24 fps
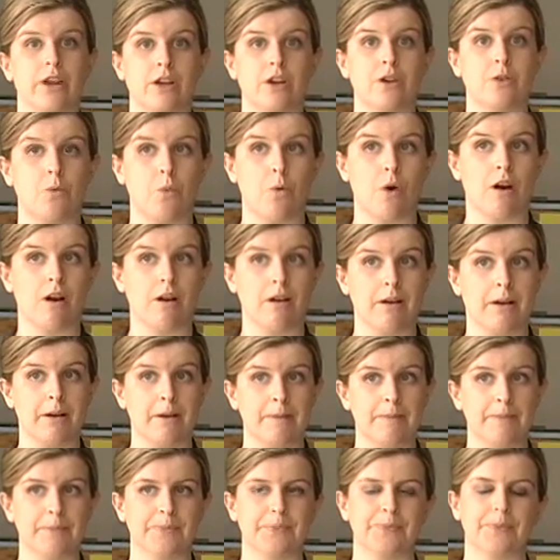in new work.
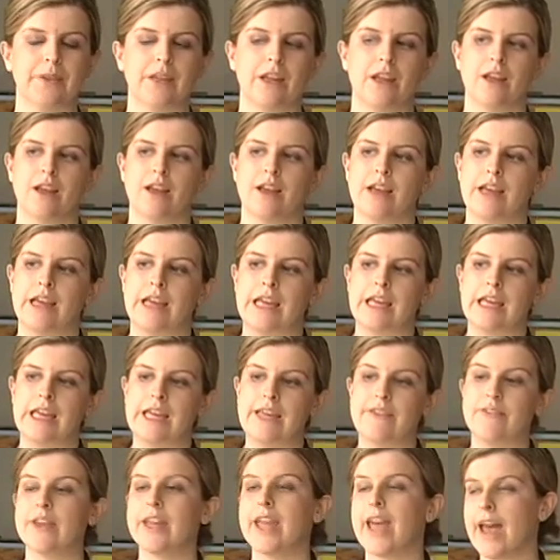
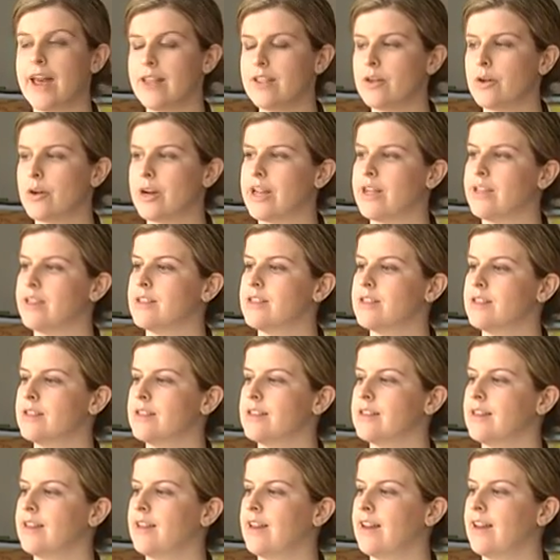In the
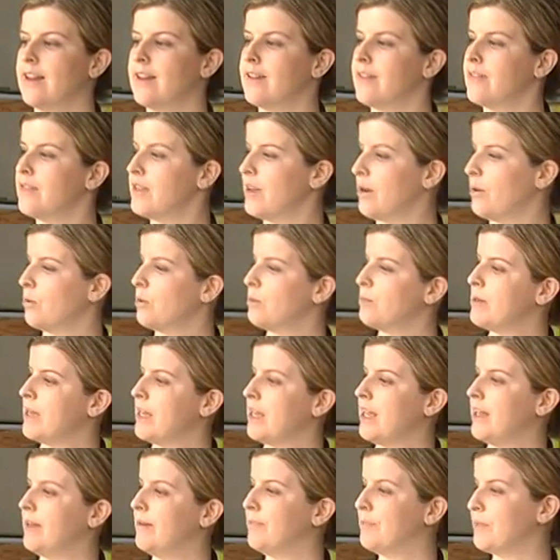galleries, there will
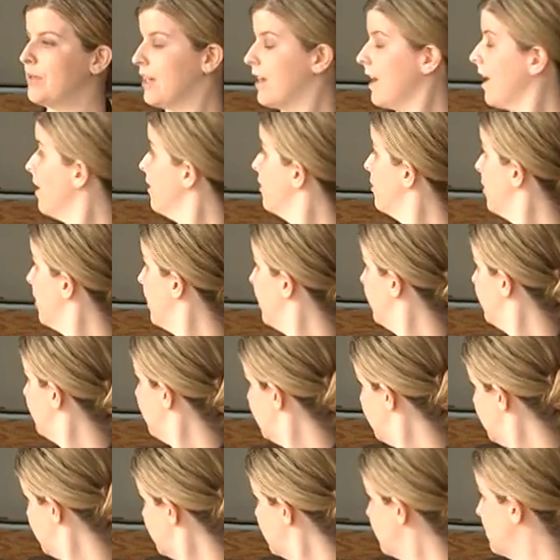be, in
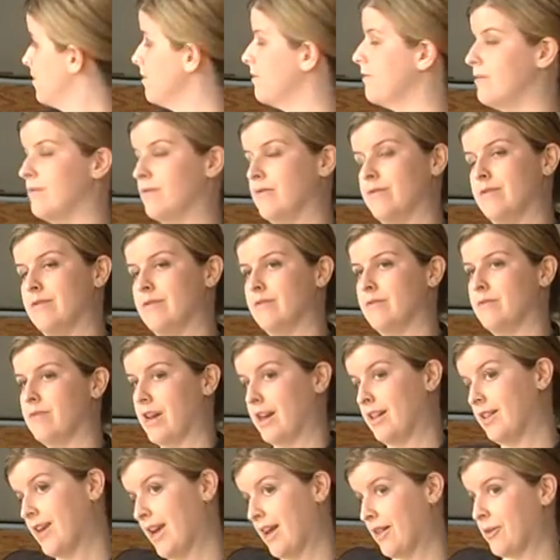this
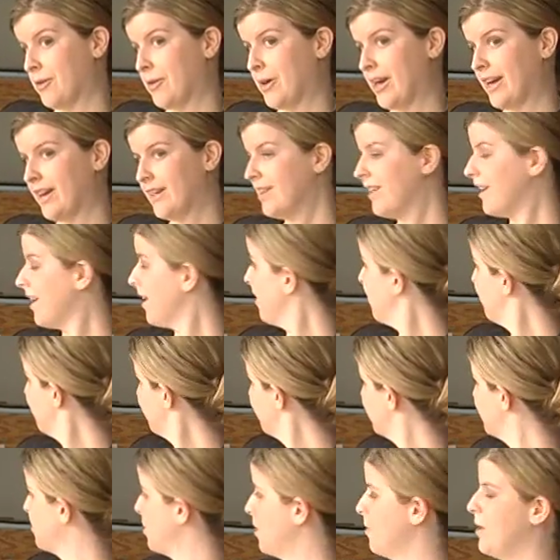final gallery,
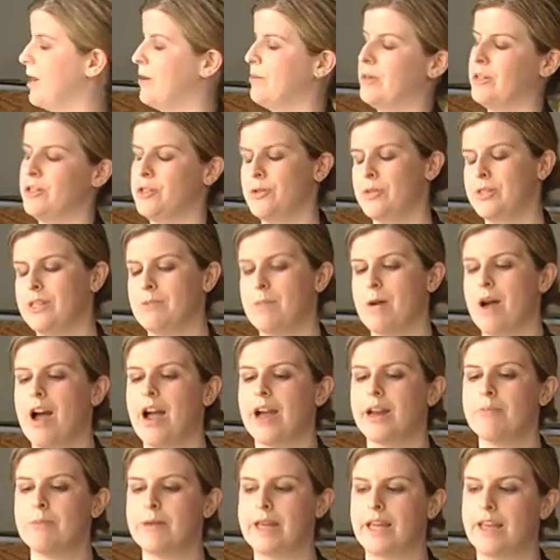the doorway which you see
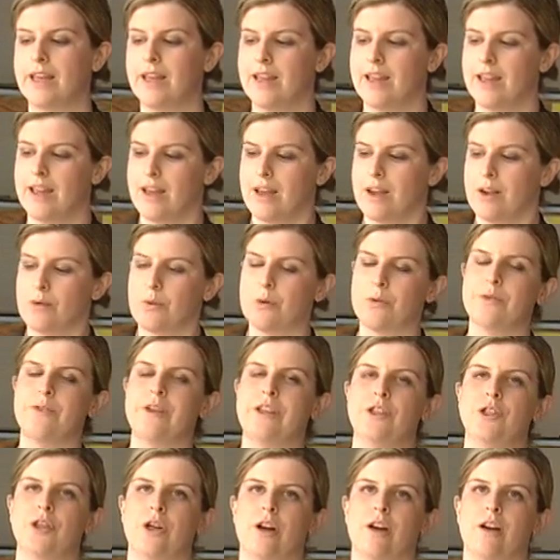behind me, will
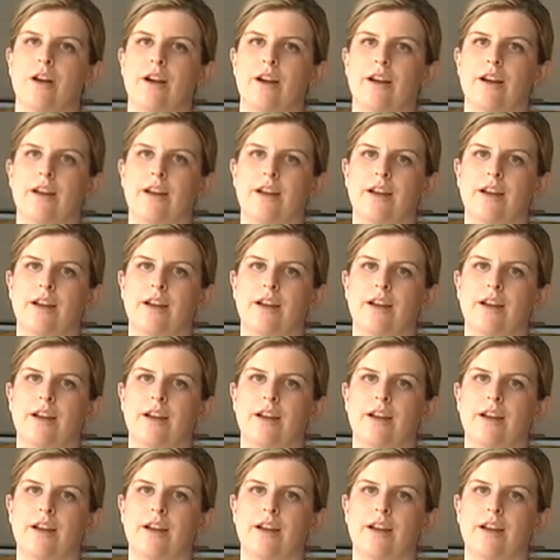feature